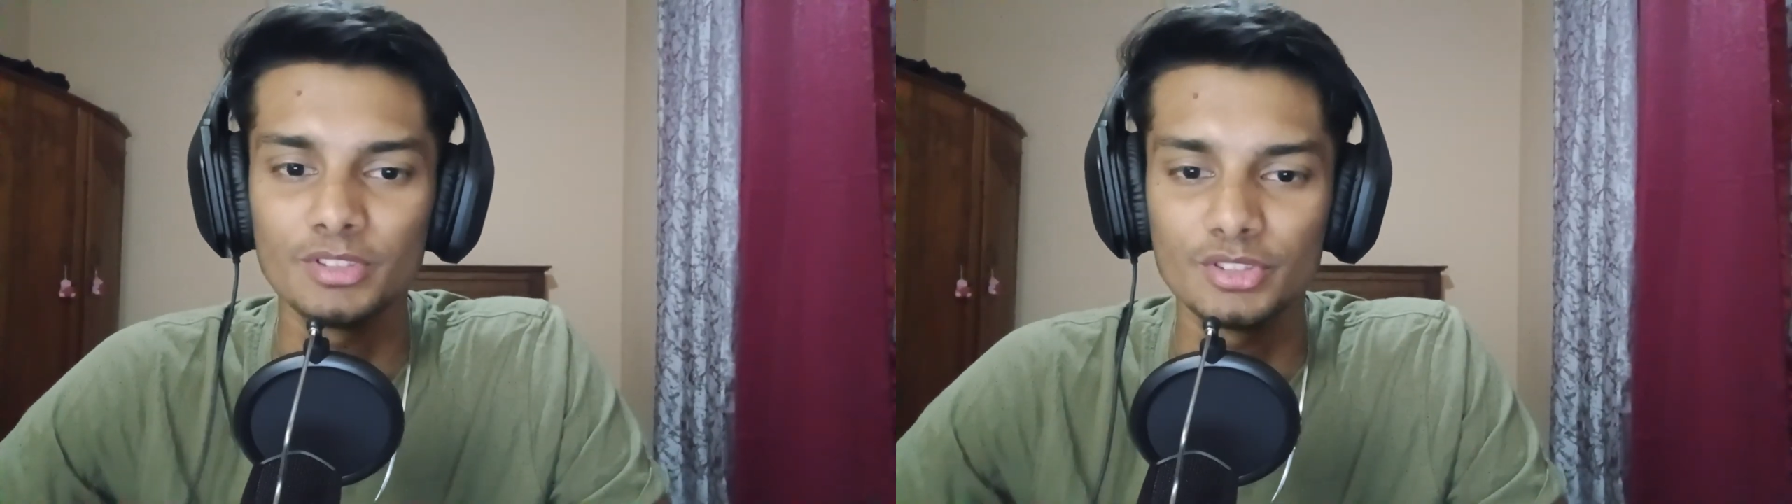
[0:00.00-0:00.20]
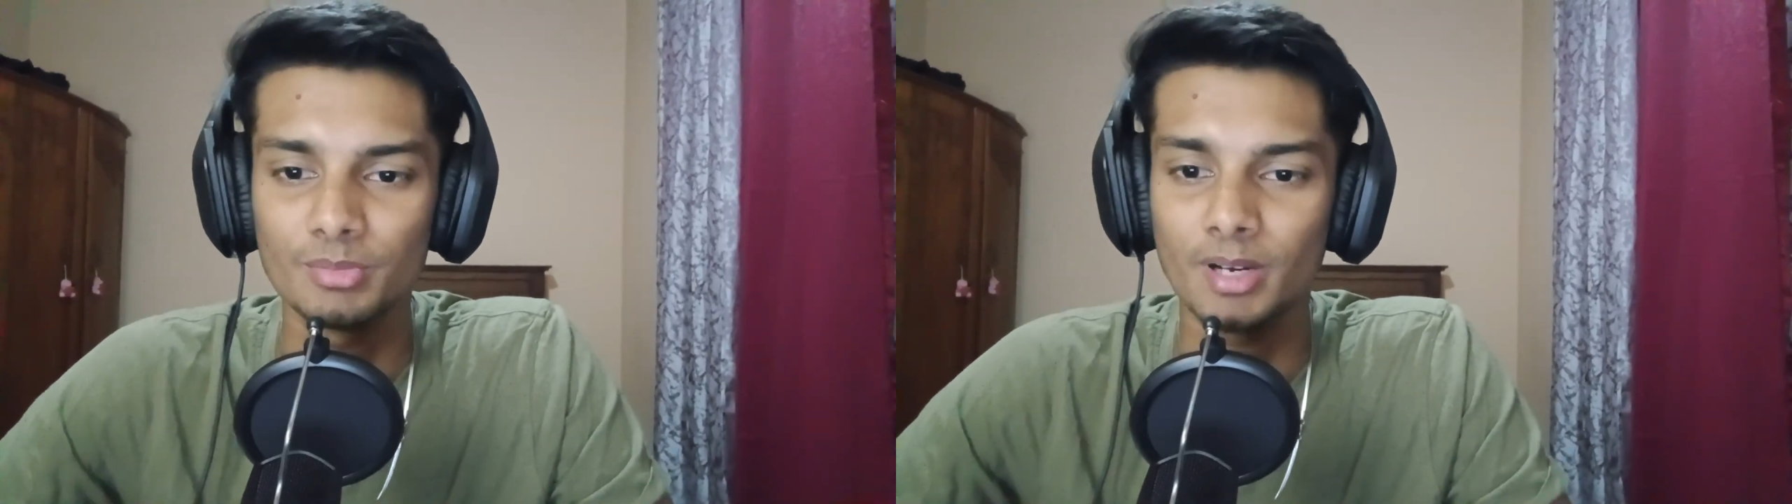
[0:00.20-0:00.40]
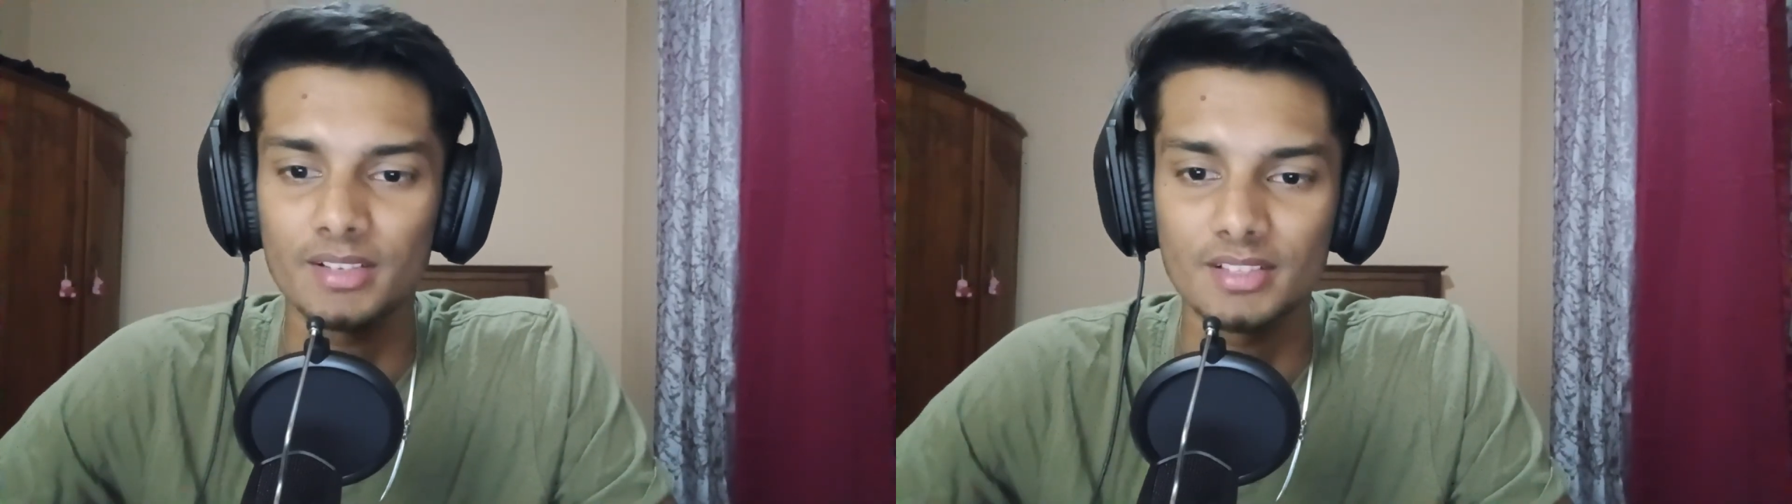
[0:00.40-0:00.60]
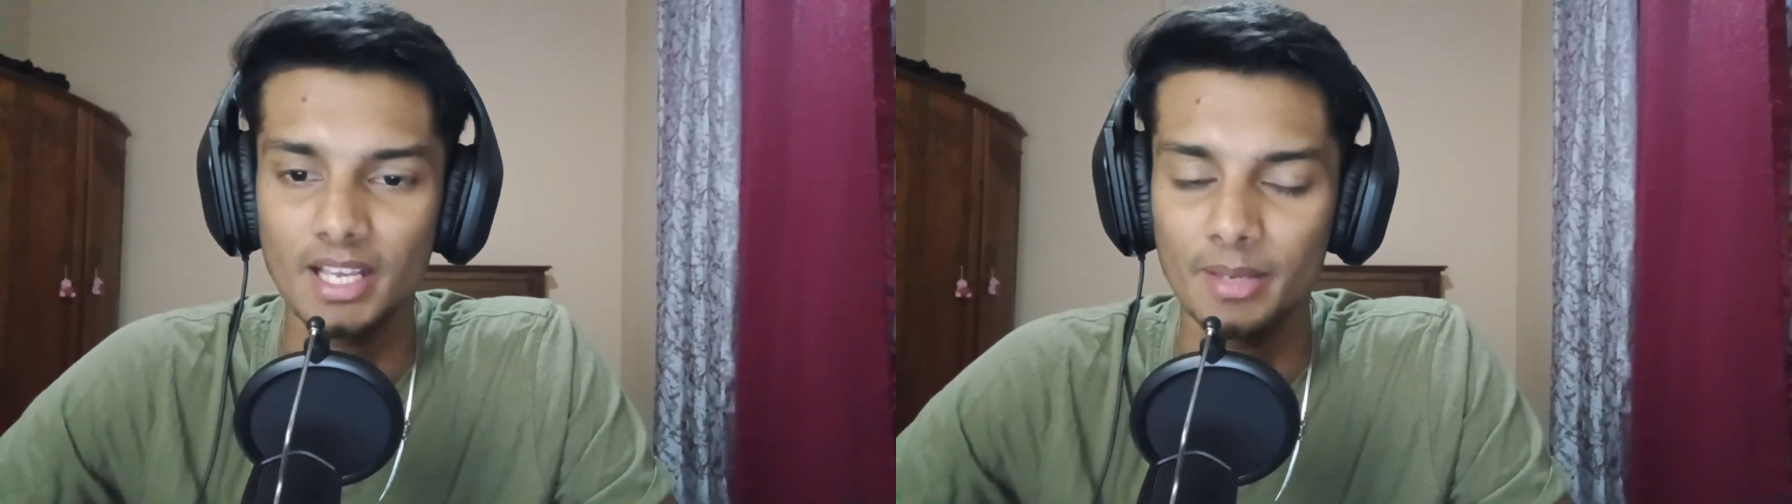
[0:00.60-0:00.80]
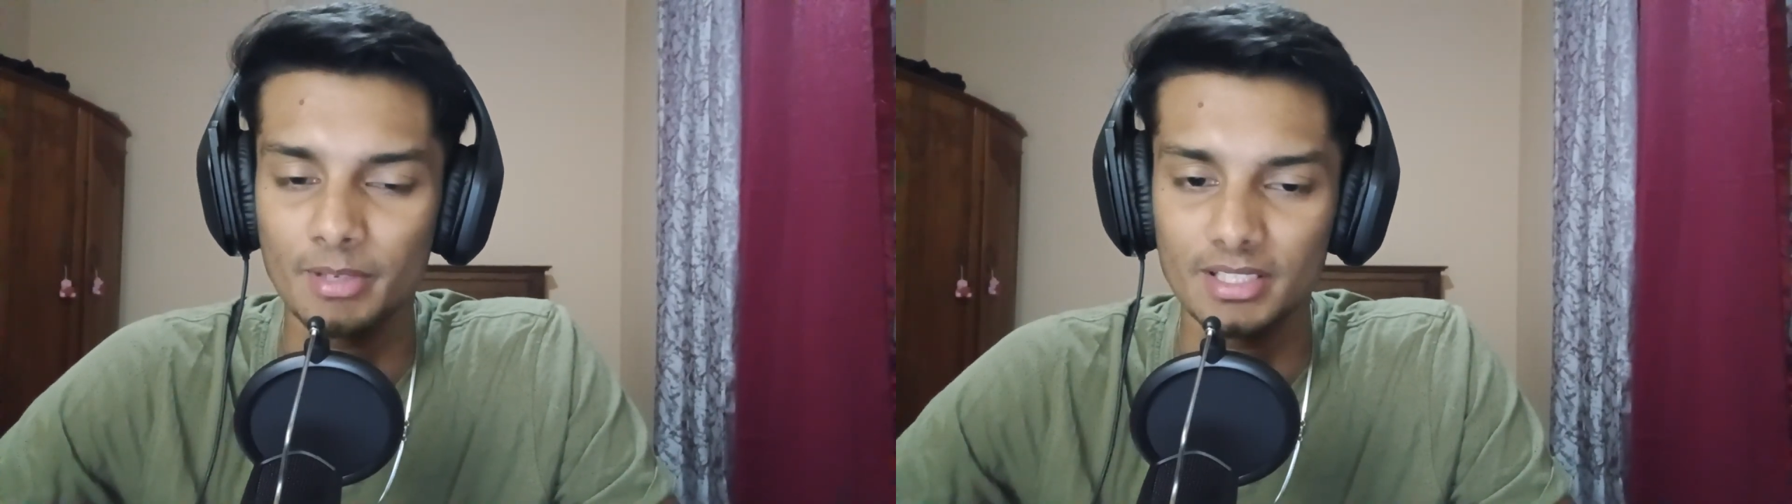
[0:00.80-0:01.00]
to pass the
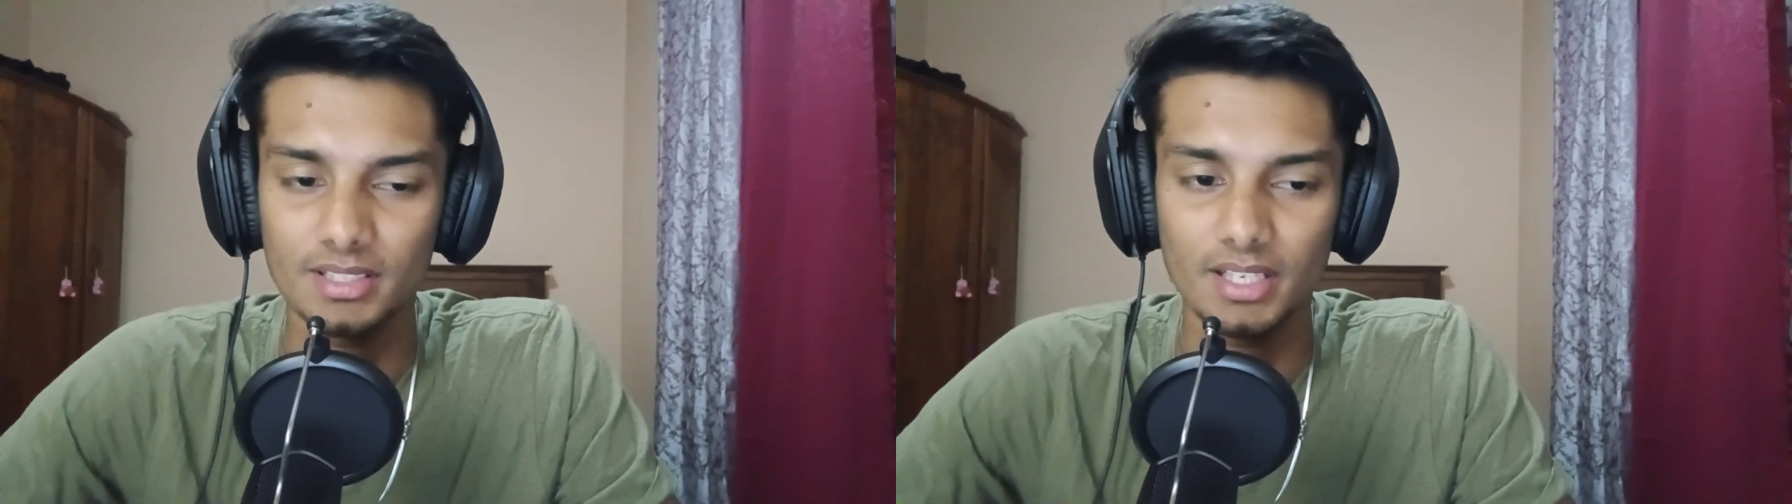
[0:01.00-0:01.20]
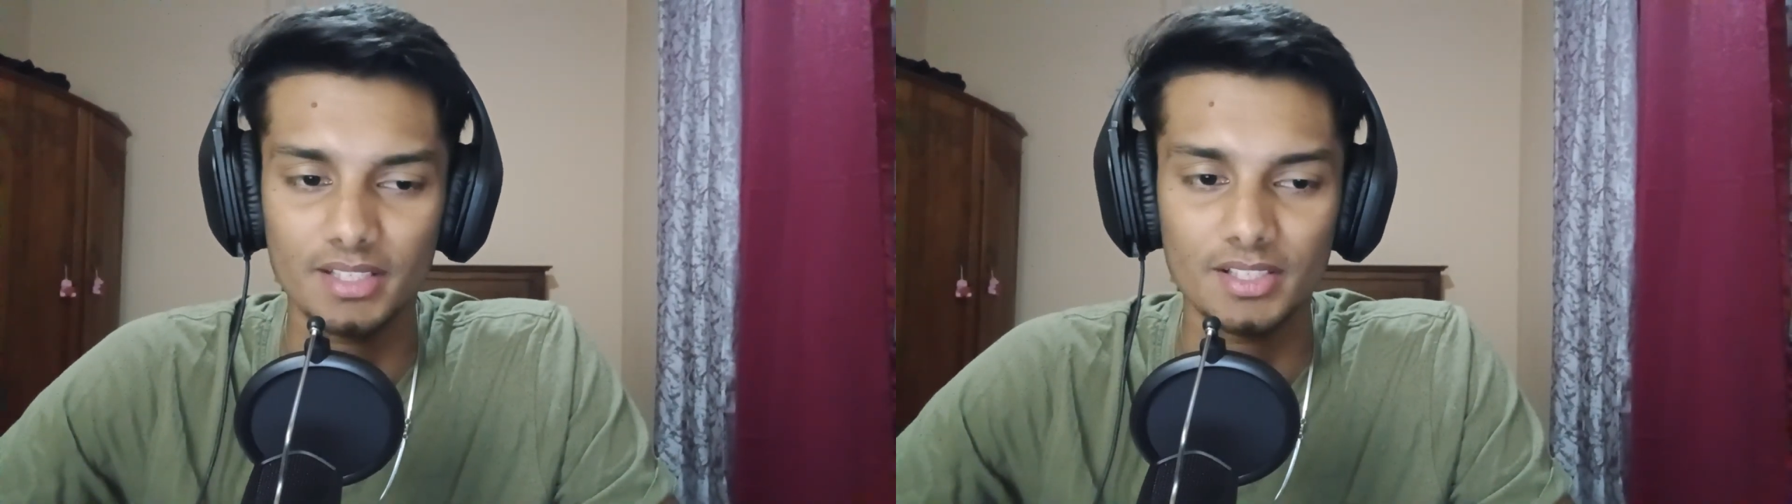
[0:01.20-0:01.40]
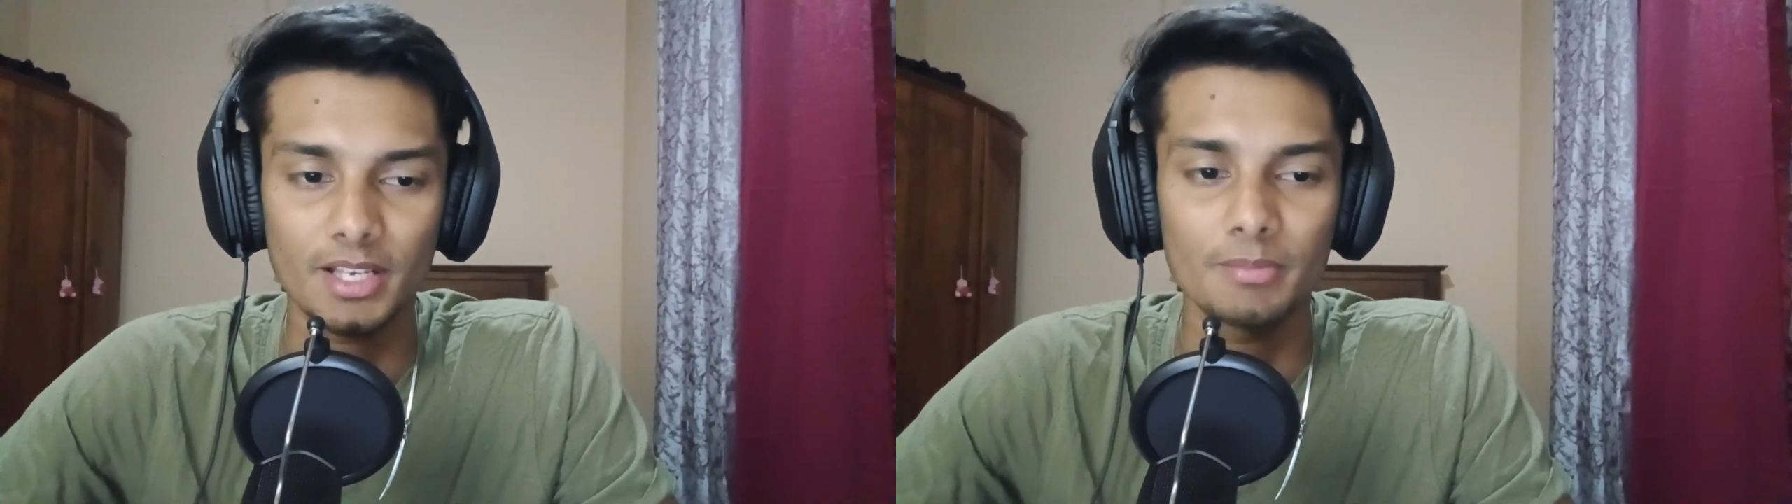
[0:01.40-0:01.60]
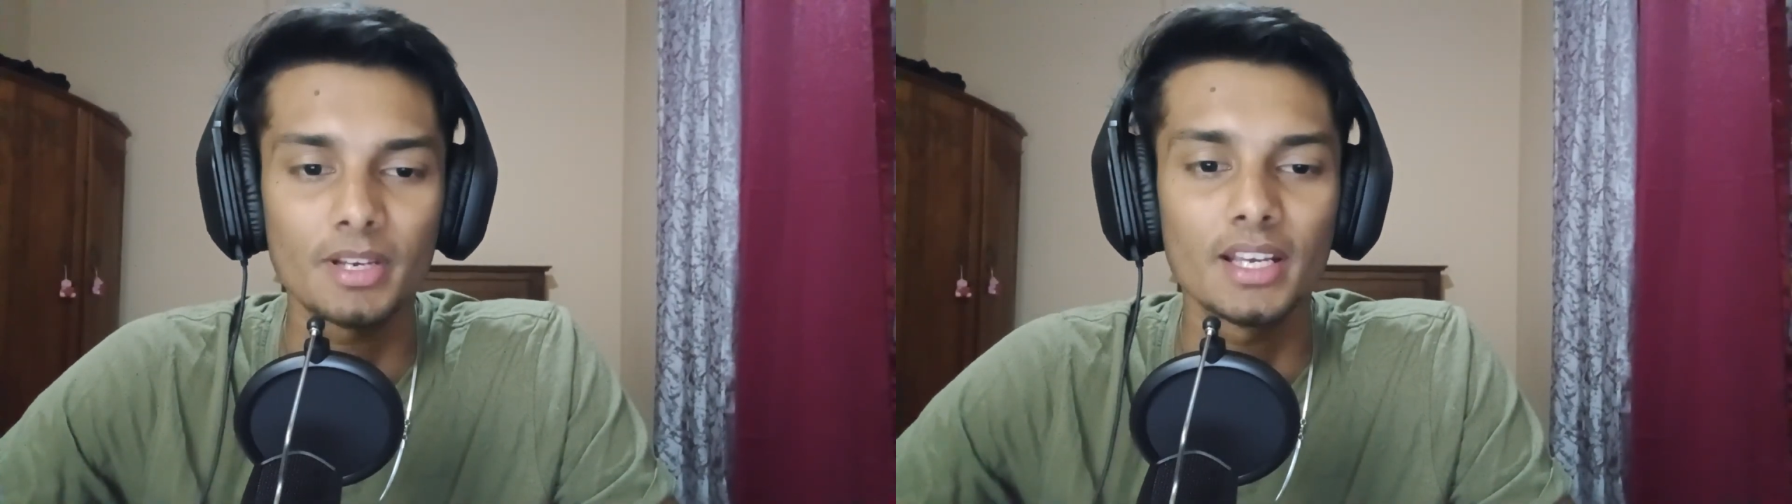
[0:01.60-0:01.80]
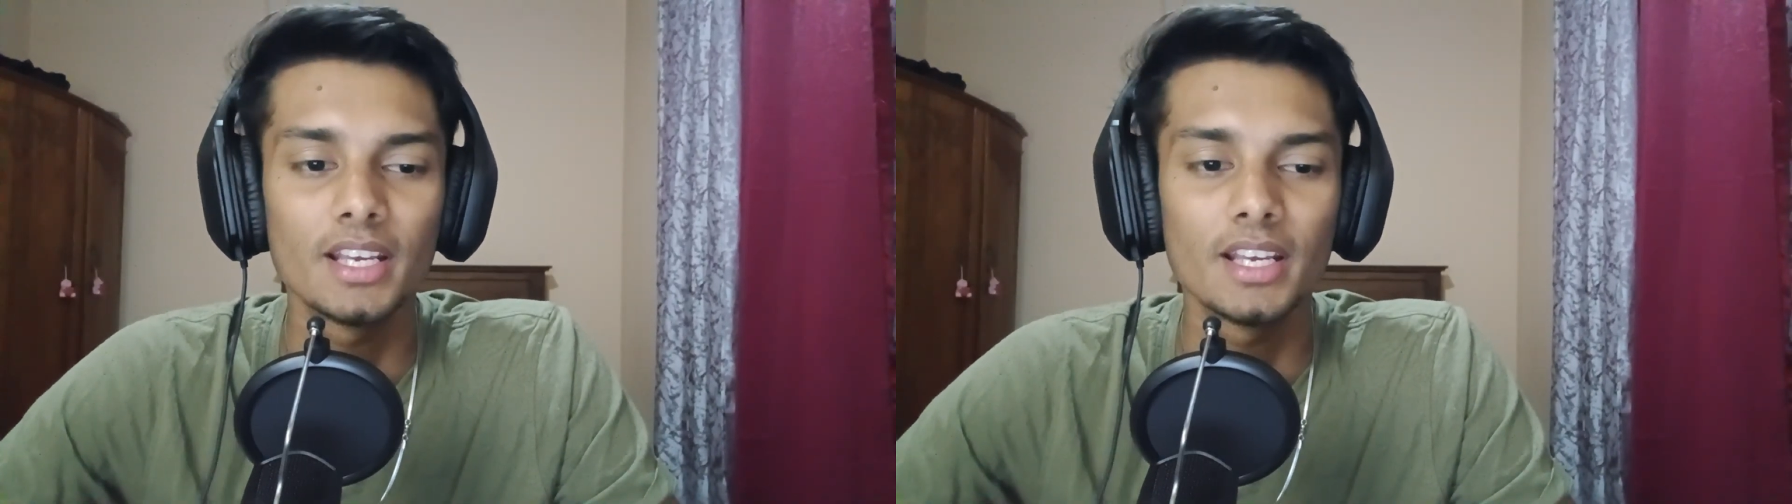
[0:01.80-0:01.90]
IMAT exam